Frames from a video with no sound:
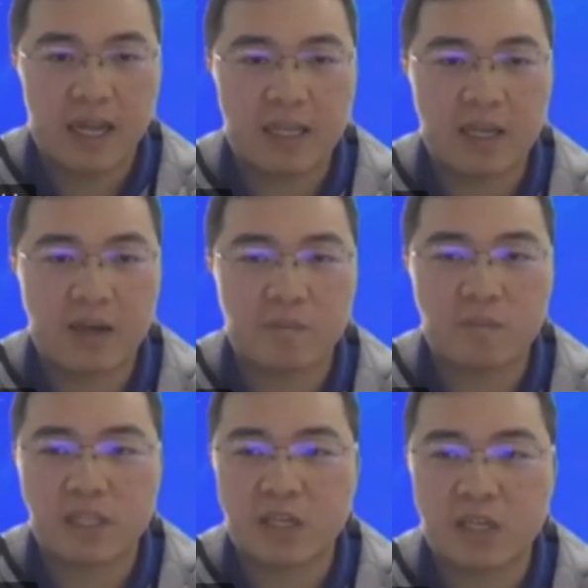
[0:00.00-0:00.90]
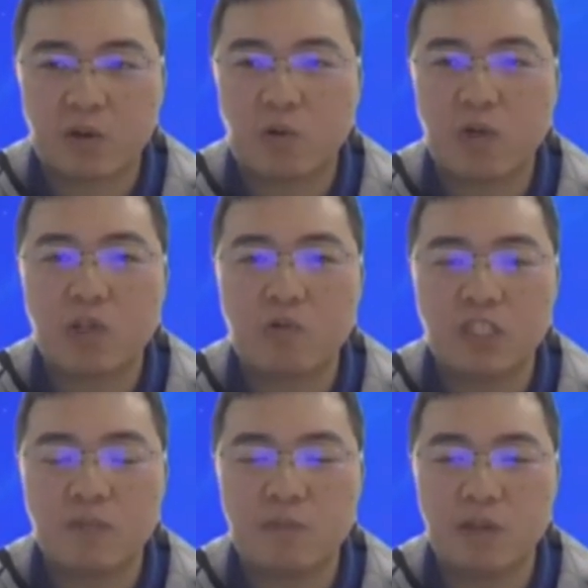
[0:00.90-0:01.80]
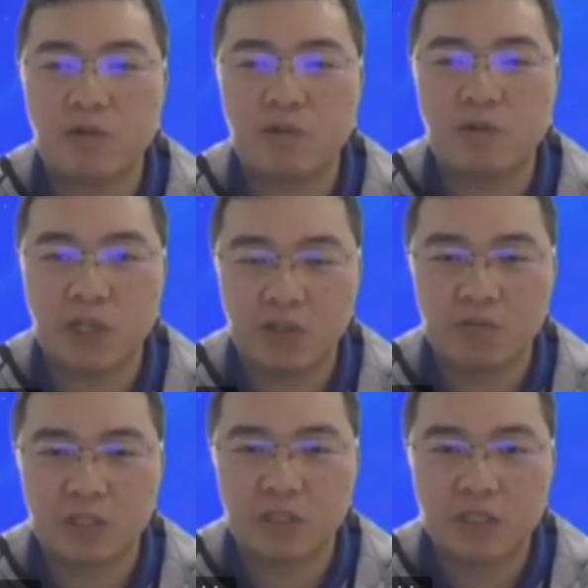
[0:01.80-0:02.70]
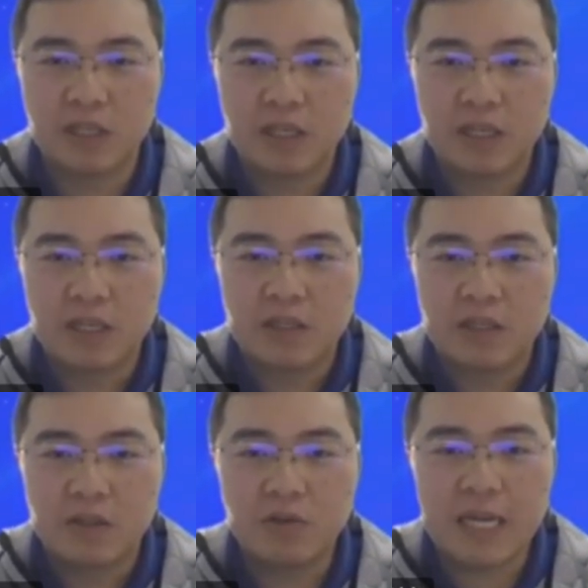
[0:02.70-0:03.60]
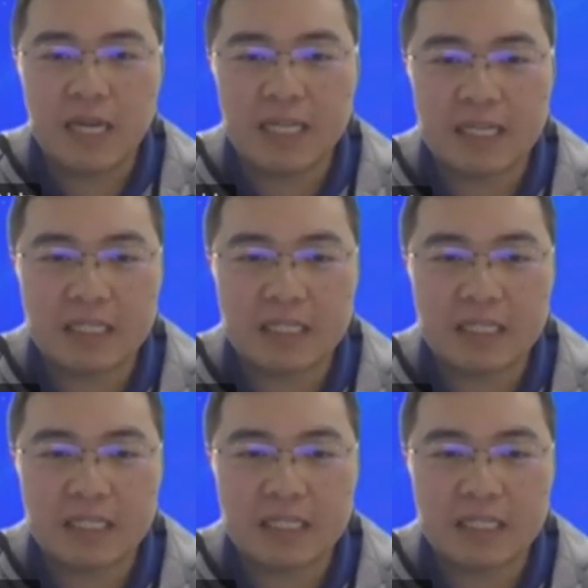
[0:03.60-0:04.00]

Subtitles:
and the critical wind speed will reduce. Looking at